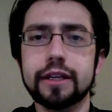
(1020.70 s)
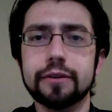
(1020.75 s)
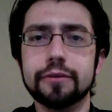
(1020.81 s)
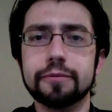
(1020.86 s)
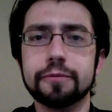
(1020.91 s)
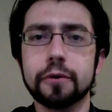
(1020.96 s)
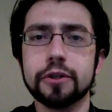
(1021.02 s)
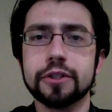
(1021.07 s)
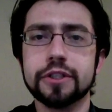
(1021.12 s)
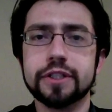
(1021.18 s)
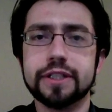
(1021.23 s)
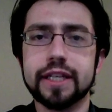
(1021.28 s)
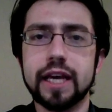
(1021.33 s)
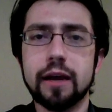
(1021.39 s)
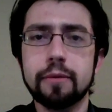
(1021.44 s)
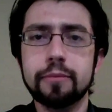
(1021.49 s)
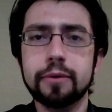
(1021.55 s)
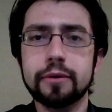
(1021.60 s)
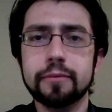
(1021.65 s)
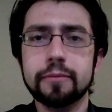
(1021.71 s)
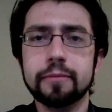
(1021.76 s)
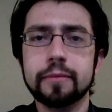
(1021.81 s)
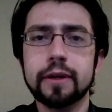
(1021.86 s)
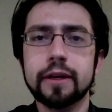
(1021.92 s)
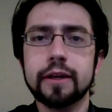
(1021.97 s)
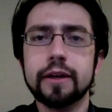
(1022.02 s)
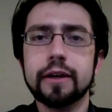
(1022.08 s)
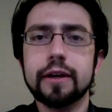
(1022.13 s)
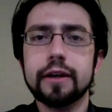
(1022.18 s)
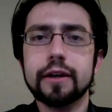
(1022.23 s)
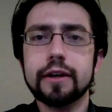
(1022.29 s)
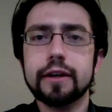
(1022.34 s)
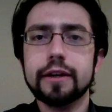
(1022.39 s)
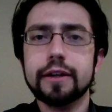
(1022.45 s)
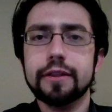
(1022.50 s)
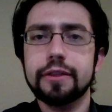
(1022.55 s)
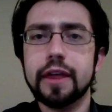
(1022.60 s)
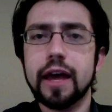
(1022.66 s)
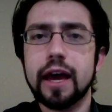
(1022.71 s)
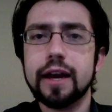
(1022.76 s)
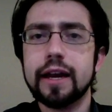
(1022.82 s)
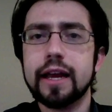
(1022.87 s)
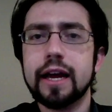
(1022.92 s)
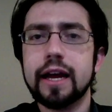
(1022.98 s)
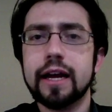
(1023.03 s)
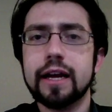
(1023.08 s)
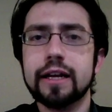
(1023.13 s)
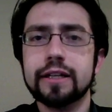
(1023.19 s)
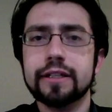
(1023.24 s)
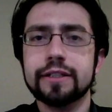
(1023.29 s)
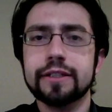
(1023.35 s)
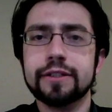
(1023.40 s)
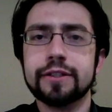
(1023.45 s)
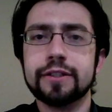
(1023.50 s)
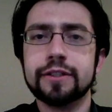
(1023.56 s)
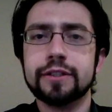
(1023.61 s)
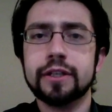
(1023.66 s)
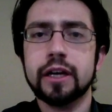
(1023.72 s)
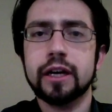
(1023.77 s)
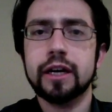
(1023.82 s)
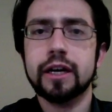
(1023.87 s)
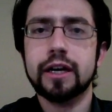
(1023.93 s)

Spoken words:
first step, that has